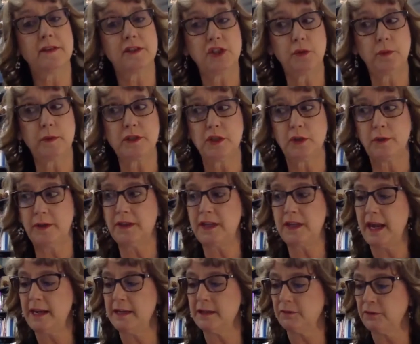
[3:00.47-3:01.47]
This you would do at
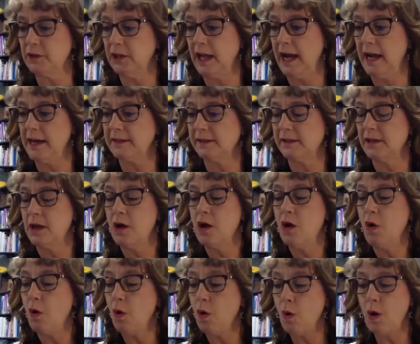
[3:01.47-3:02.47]
the end of class.
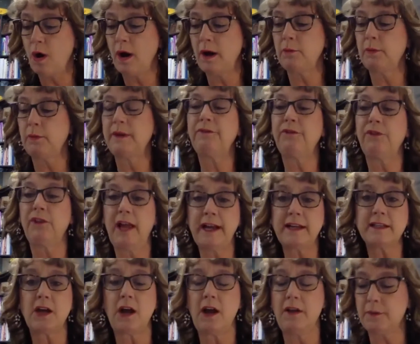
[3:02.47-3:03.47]
Or
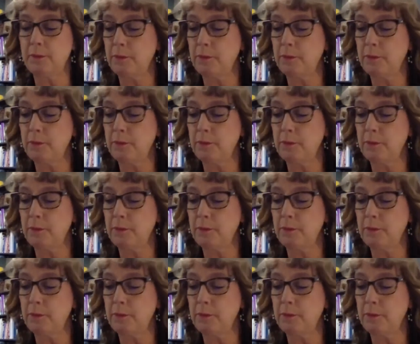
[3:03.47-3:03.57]
reflect on the